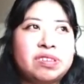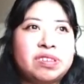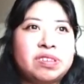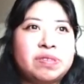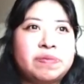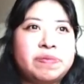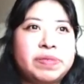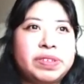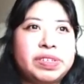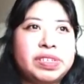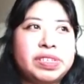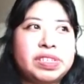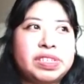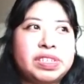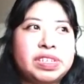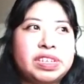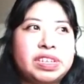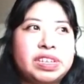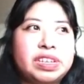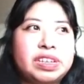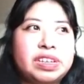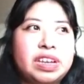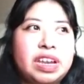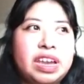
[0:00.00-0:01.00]
Let me
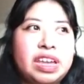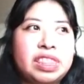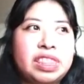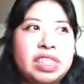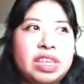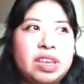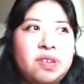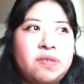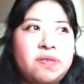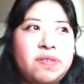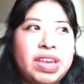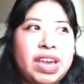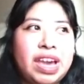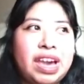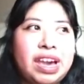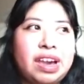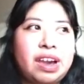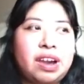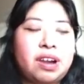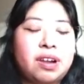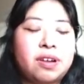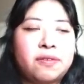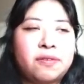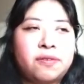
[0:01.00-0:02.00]
see. I think we had,
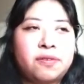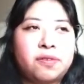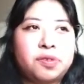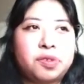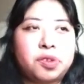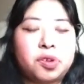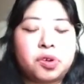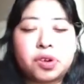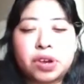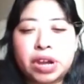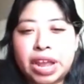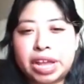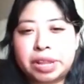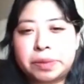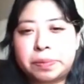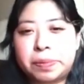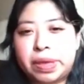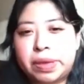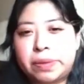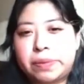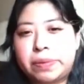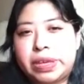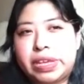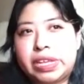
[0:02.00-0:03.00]
our floor had
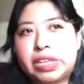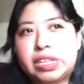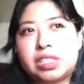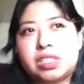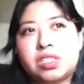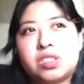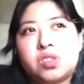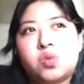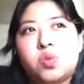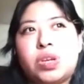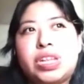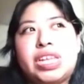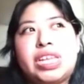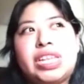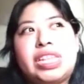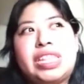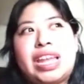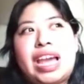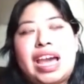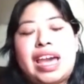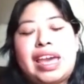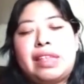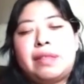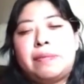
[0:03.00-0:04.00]
maybe
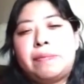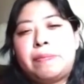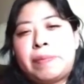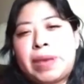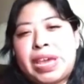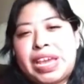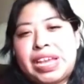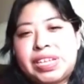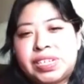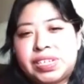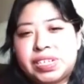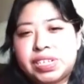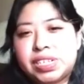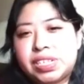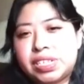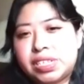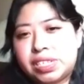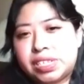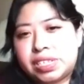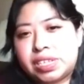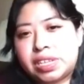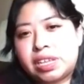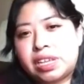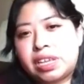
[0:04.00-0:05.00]
29
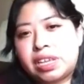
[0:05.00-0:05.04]
patients,